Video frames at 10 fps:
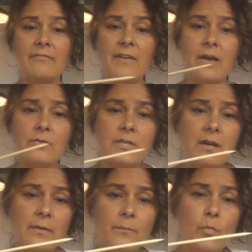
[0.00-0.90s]
I found
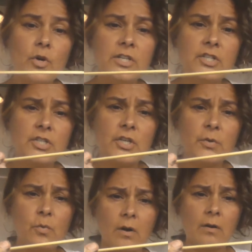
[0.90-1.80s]
a wood
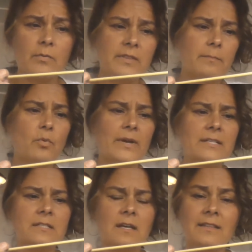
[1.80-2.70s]
skewer with a
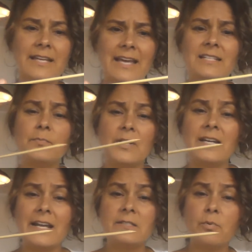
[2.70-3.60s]
point on the end, pretty
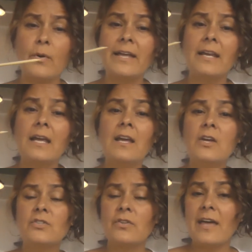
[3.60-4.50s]
nice point.
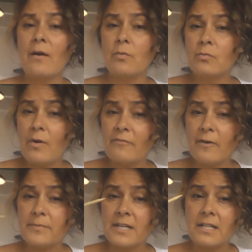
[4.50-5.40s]
So that would rough
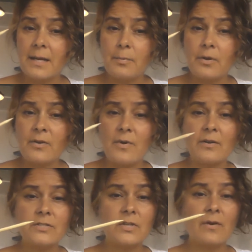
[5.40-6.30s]
up the clay pretty
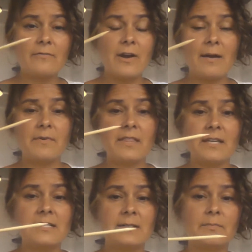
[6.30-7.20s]
well. So I've grabbed
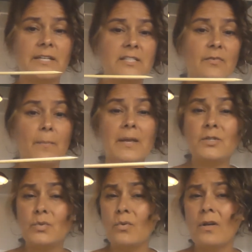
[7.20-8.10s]
this in place of a pin
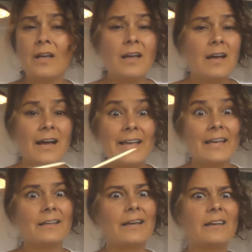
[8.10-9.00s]
tool.
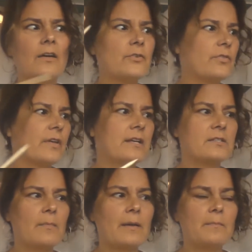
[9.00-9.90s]
Again, like other
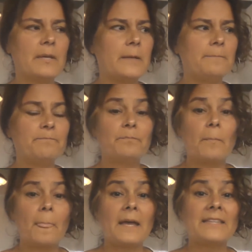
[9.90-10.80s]
things might be
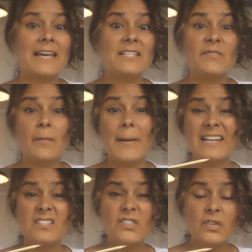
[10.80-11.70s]
the end of a
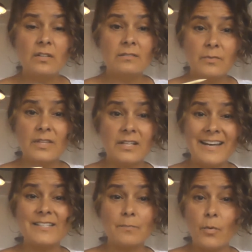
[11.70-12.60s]
pencil with a
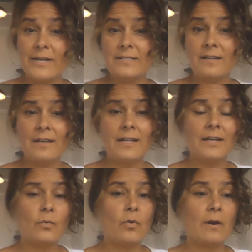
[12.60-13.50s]
nice point on
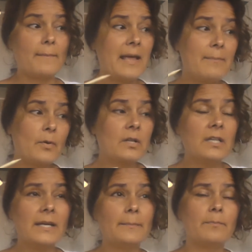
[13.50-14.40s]
it, or a paper
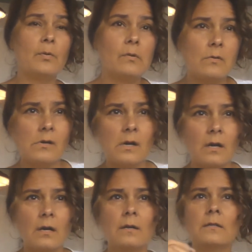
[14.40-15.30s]
clip,
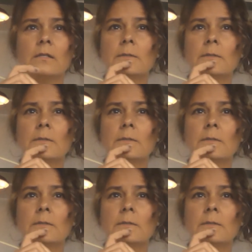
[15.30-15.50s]
or